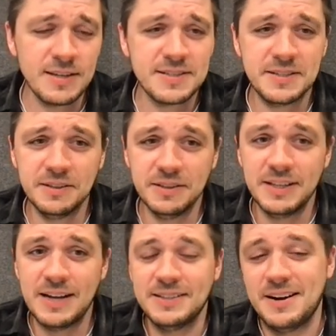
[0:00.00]
It's still
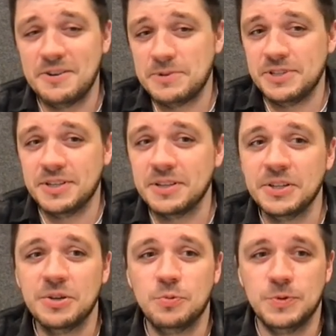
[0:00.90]
not 100%
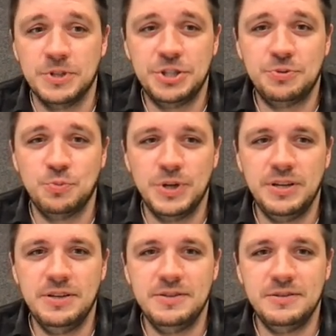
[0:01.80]
clear which
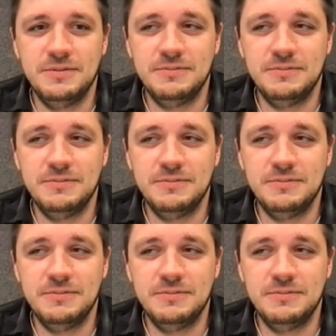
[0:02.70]
way